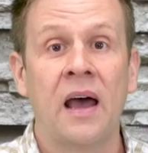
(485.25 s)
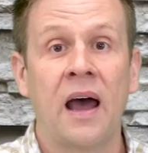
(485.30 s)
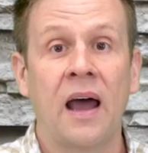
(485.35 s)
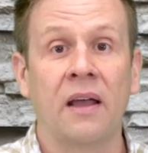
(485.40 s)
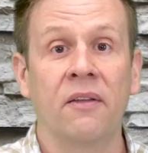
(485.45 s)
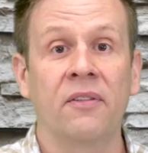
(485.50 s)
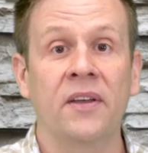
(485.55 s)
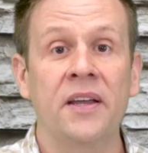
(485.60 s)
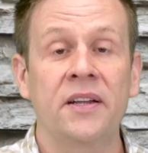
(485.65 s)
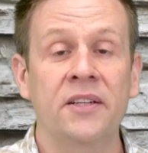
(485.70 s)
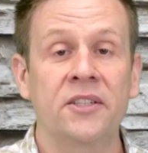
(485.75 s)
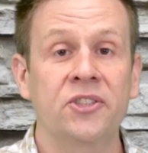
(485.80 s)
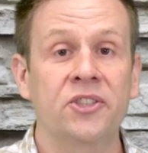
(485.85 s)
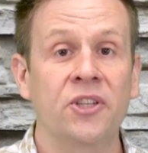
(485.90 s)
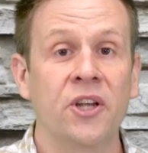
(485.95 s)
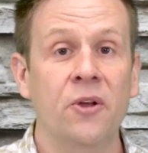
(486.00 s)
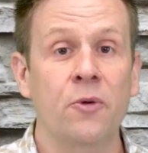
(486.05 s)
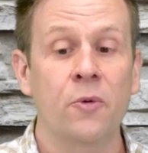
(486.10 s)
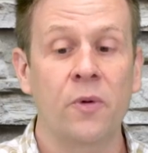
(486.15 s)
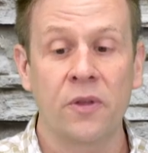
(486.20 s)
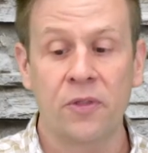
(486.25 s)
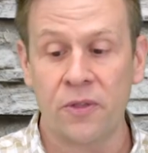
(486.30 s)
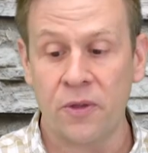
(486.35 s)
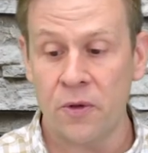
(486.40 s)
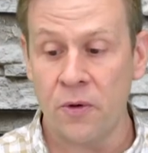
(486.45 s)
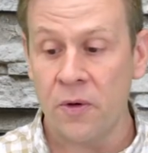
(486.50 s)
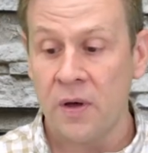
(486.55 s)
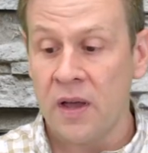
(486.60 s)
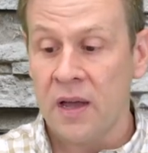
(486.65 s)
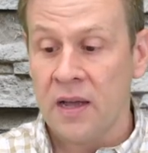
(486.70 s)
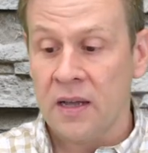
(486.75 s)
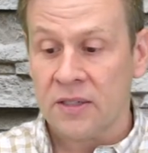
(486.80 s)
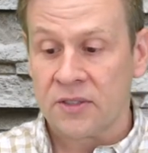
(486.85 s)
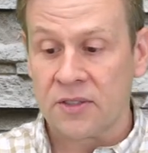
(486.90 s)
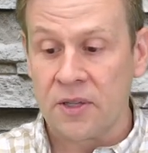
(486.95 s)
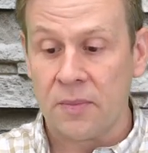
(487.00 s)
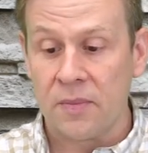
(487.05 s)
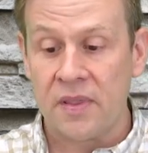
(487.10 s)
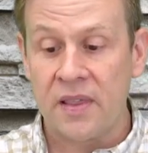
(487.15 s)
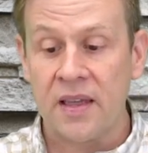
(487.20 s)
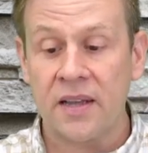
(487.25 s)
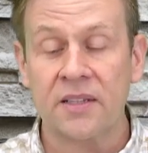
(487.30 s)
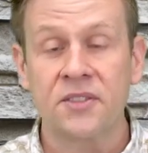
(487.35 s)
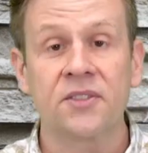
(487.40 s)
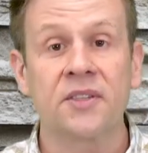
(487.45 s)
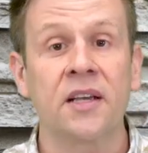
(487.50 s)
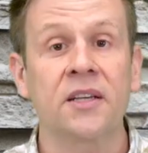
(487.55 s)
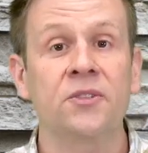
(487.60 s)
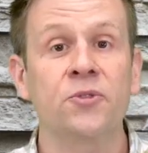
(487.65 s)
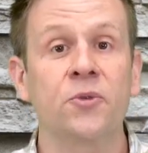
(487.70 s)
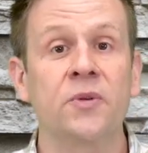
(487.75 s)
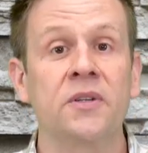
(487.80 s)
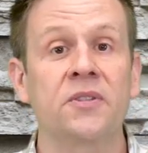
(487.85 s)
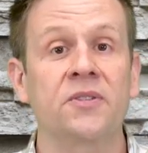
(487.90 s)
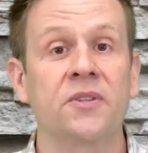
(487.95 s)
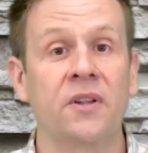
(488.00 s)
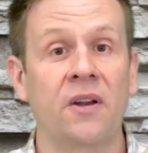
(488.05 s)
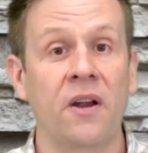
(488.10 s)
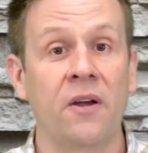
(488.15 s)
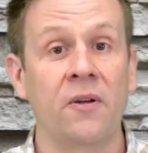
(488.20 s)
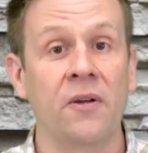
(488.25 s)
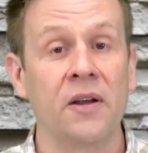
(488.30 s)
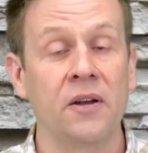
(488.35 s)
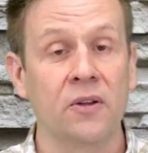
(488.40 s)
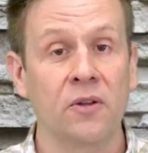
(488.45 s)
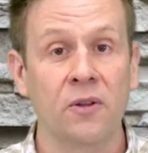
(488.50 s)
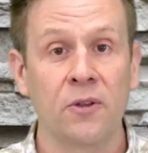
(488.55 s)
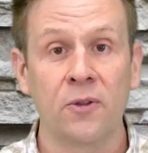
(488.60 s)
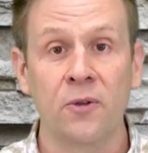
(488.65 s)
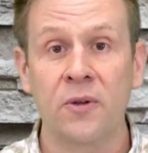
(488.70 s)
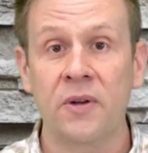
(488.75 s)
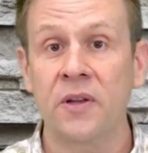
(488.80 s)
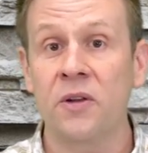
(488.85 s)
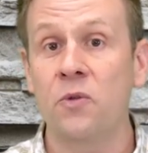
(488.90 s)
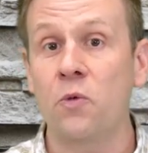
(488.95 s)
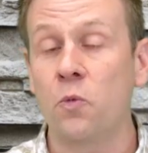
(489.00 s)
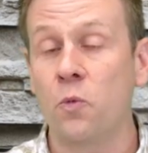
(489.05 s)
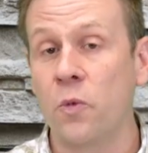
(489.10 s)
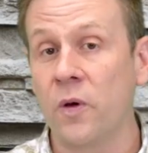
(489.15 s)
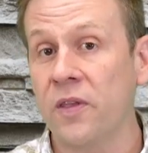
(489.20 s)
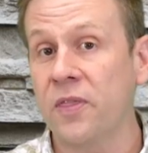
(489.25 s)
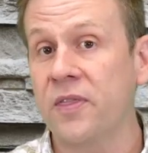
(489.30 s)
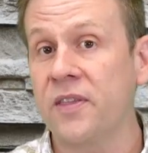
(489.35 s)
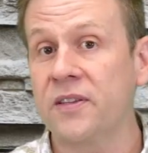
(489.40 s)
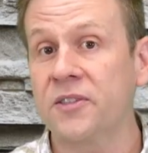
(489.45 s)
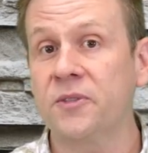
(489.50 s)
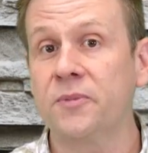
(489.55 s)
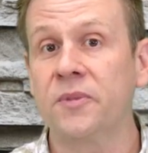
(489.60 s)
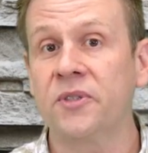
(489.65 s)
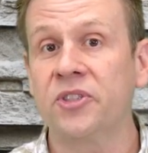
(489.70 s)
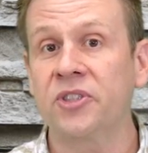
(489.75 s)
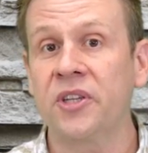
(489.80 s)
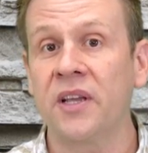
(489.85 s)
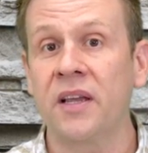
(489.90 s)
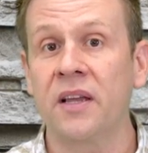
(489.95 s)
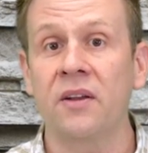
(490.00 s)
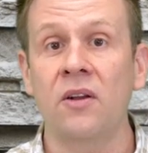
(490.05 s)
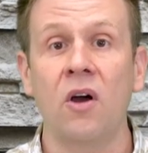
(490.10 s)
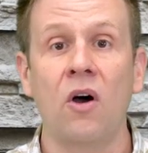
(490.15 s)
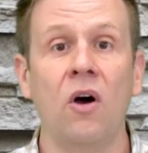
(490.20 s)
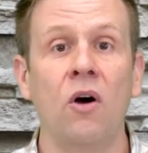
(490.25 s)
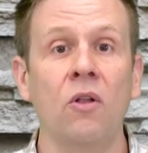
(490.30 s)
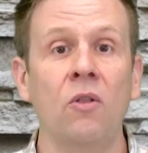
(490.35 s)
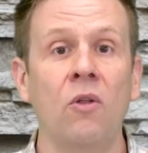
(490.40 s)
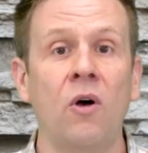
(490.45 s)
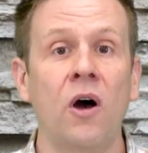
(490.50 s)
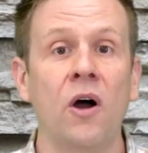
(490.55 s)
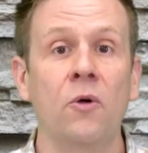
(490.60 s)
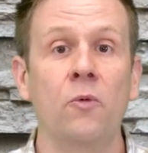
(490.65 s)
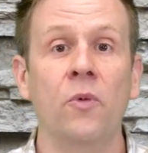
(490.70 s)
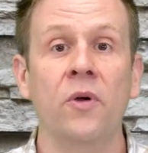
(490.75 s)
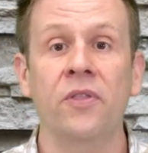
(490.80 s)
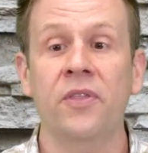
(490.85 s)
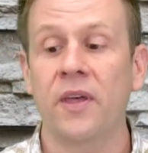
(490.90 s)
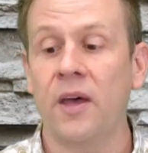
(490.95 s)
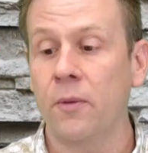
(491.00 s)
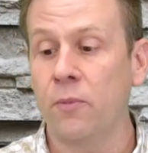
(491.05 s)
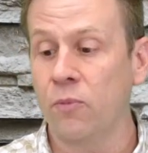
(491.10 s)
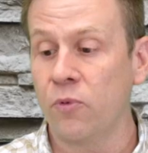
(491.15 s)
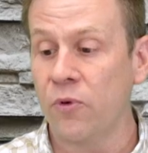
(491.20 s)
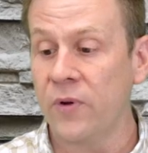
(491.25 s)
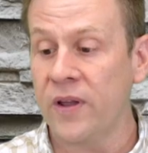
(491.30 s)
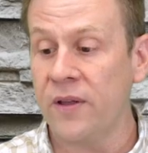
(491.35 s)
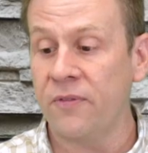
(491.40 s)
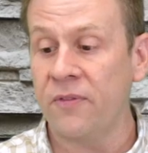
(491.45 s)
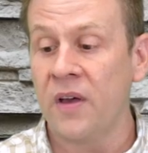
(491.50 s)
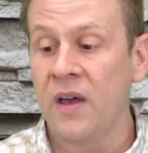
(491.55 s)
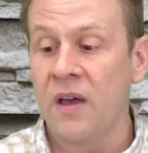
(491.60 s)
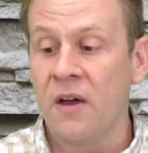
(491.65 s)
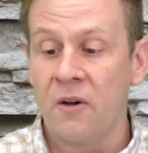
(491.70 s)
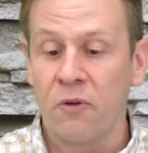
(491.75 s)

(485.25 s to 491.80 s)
I'd like to share with you some of the accessories that are included with this machine along with a brief